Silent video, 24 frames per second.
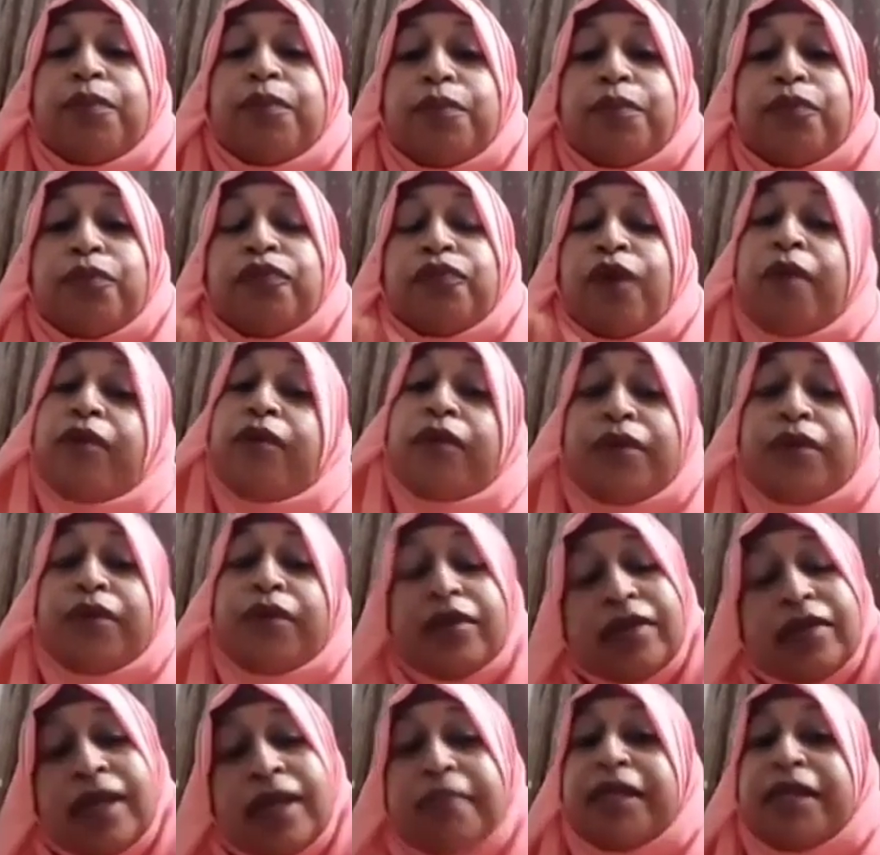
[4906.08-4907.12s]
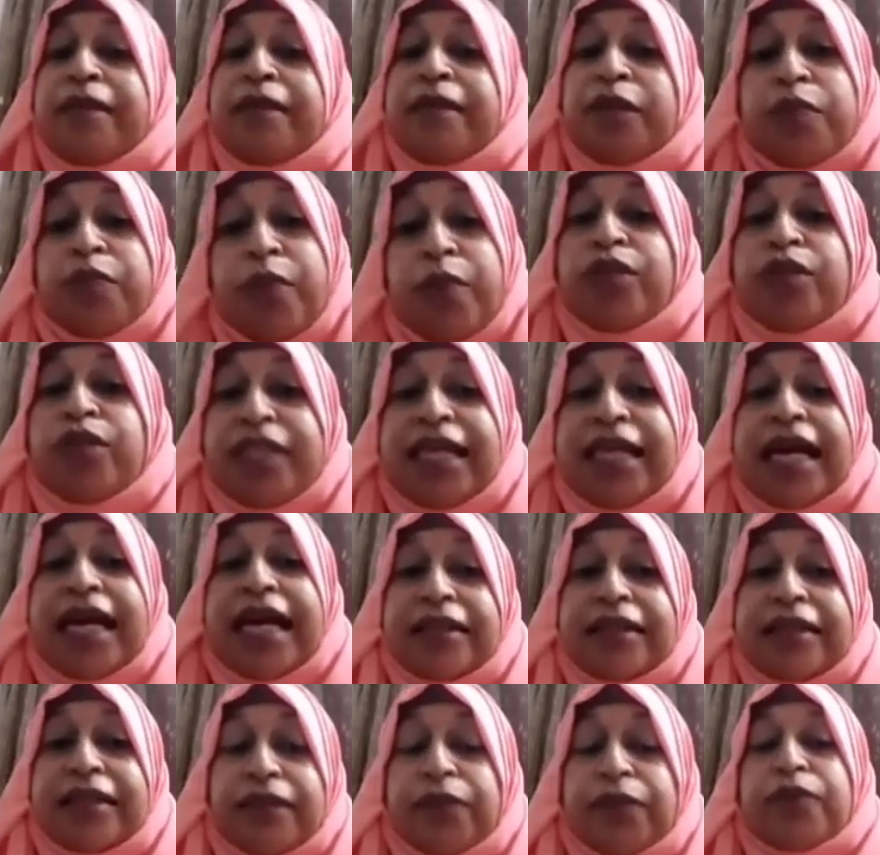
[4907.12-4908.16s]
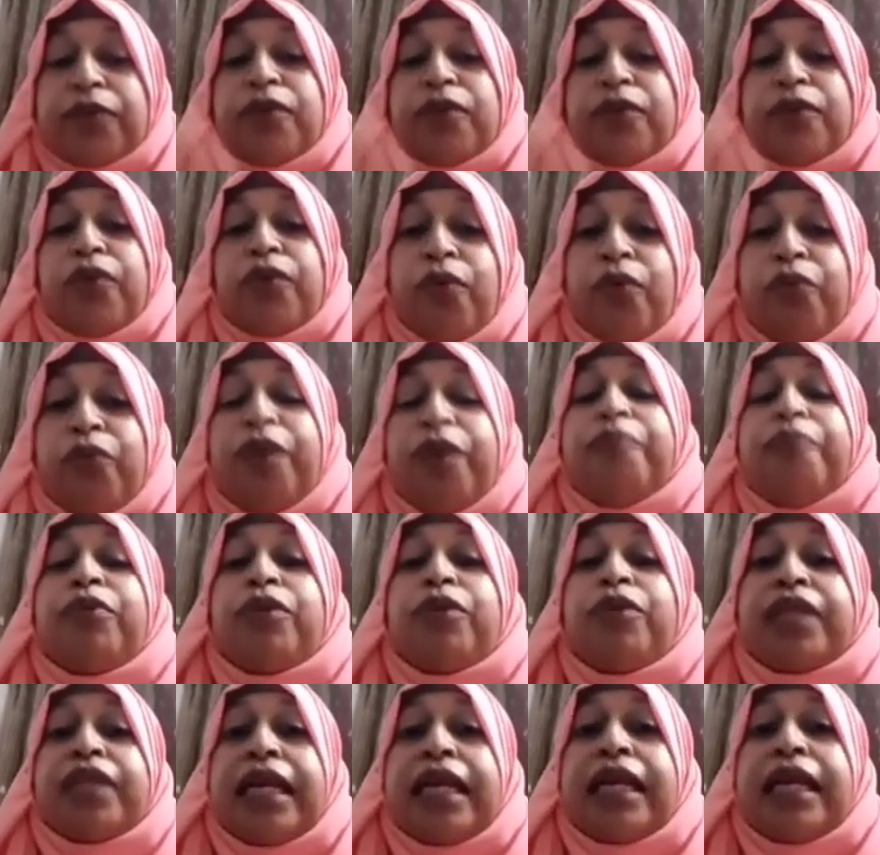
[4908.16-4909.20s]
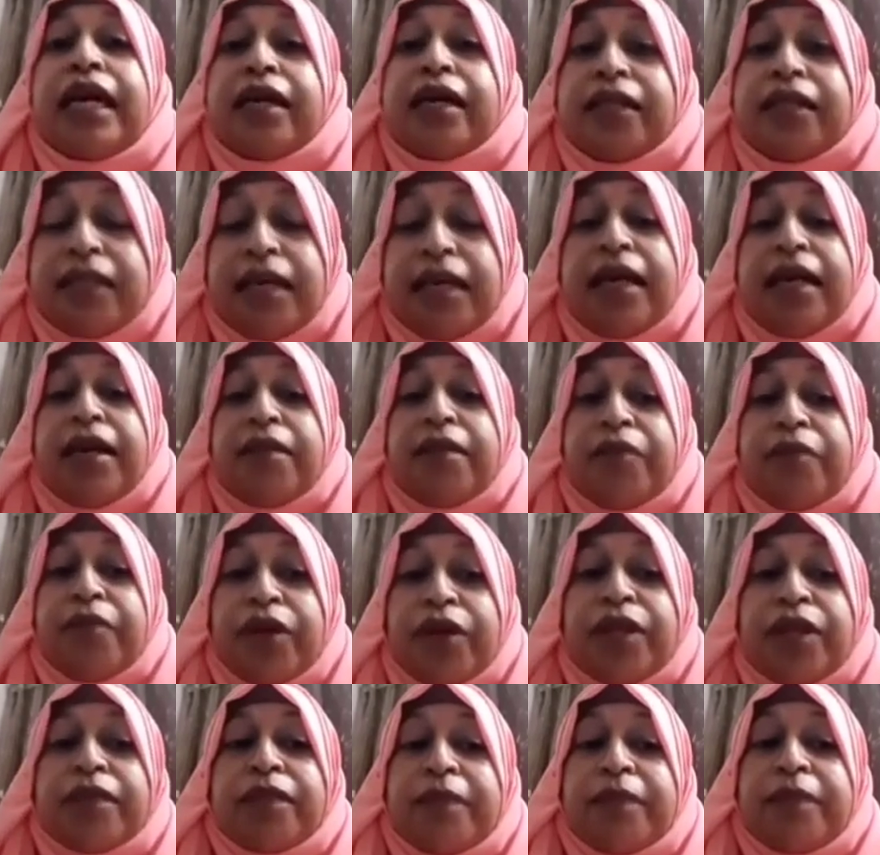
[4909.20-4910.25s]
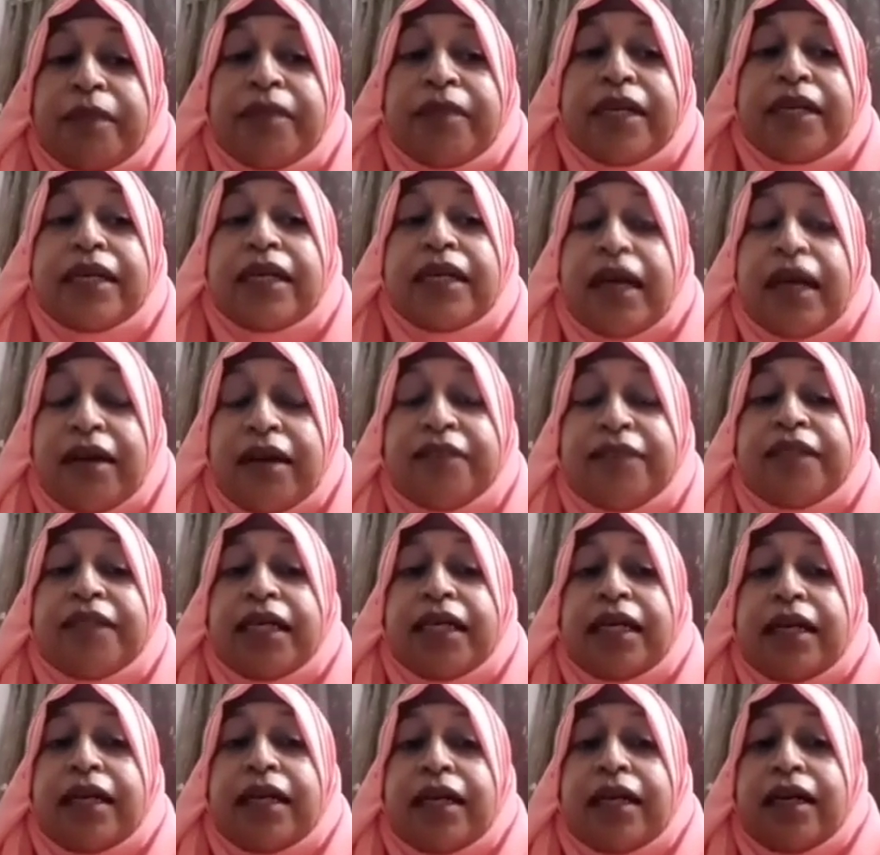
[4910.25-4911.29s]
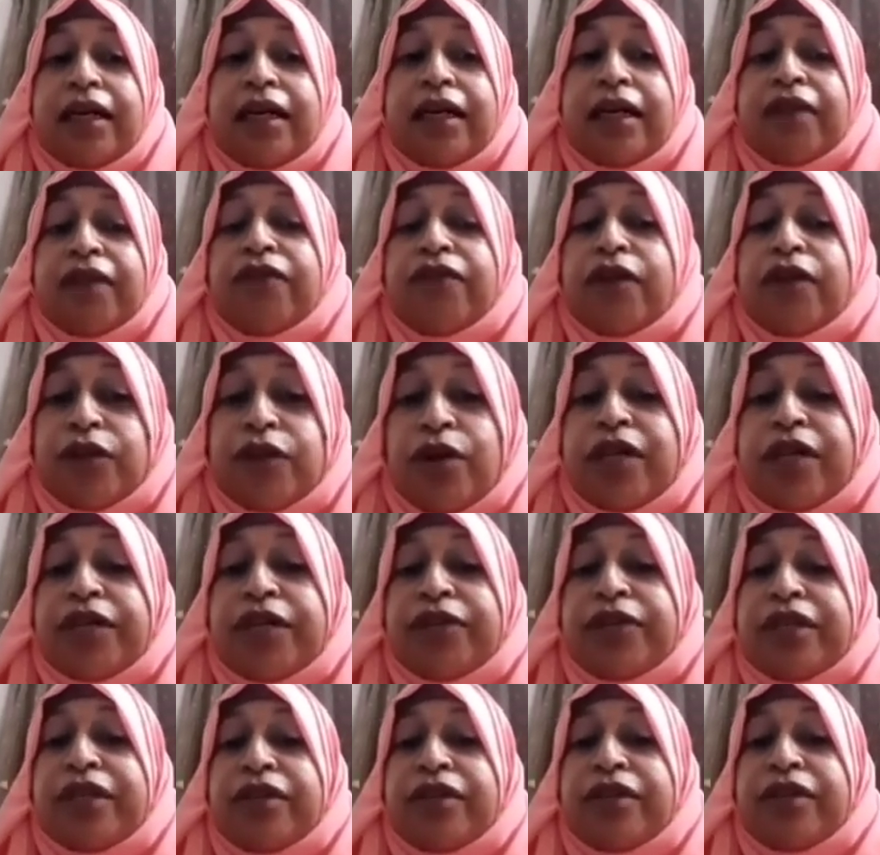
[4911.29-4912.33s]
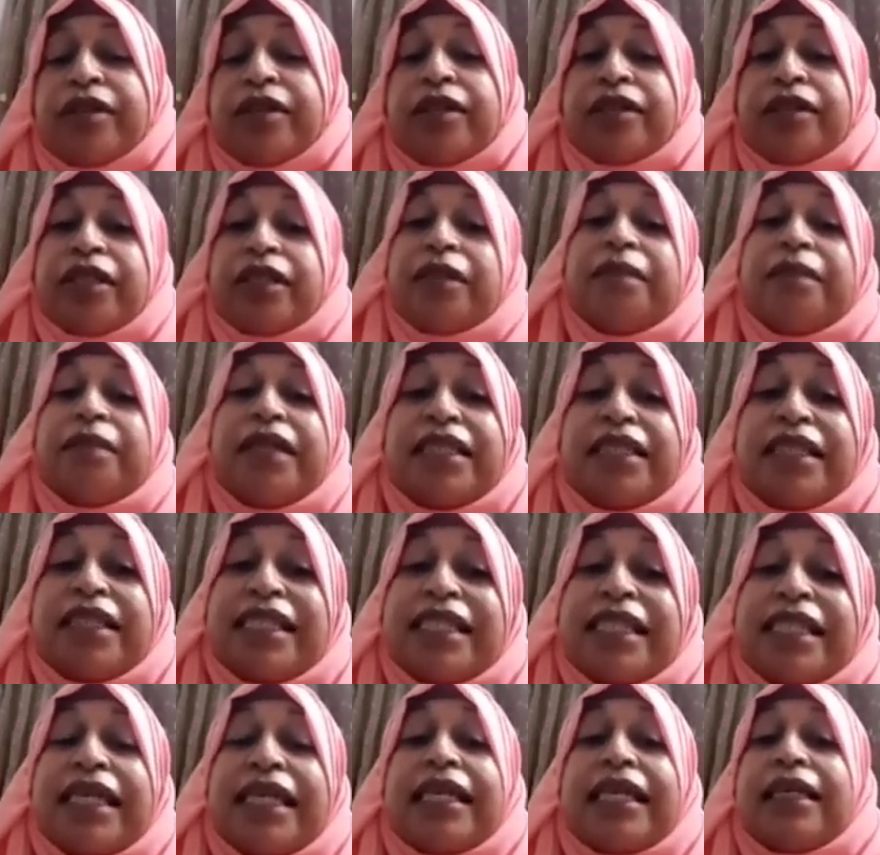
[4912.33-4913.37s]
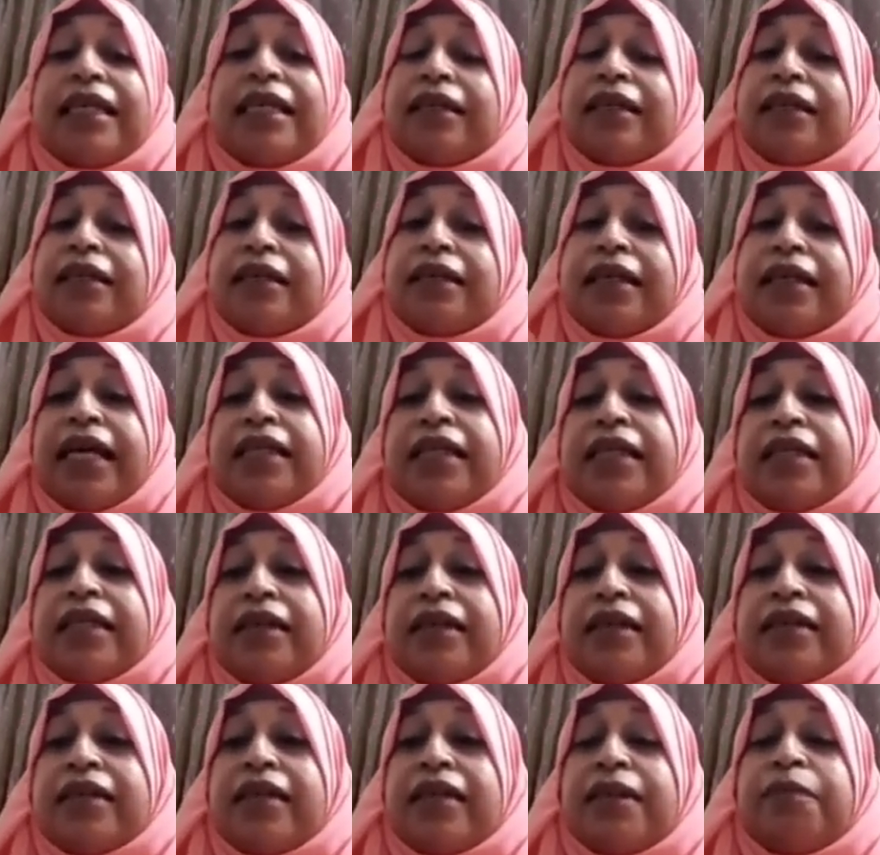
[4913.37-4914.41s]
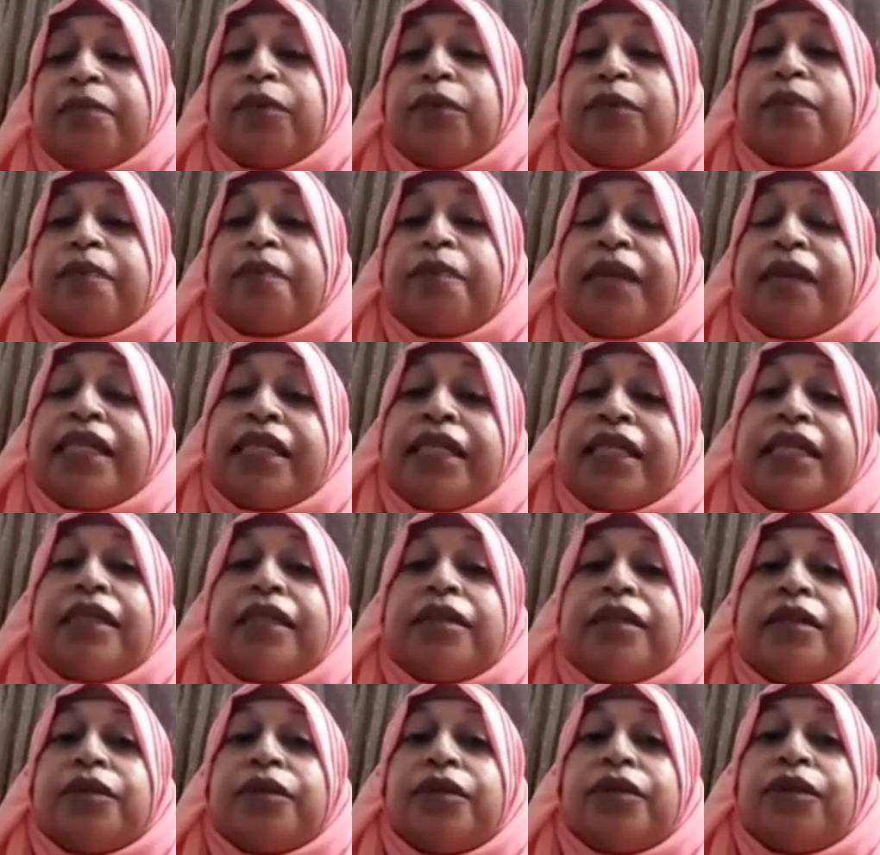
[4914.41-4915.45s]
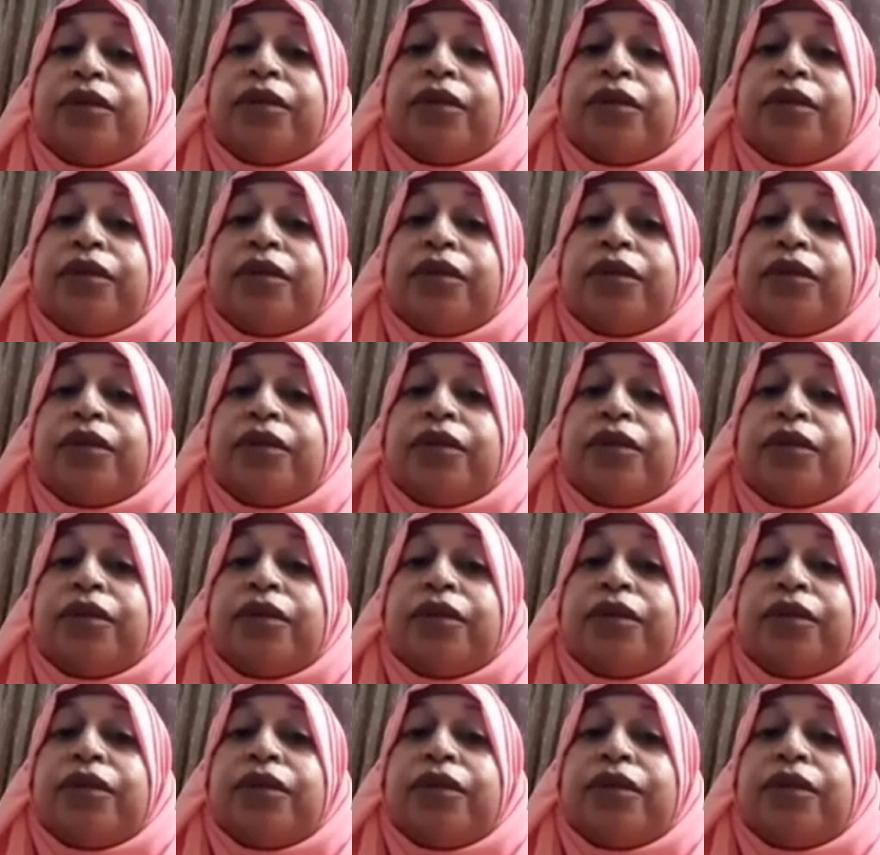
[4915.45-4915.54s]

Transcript: from sometimes both sides, we put the large mucous membrane graft for socket reconstruction, but still later the patient,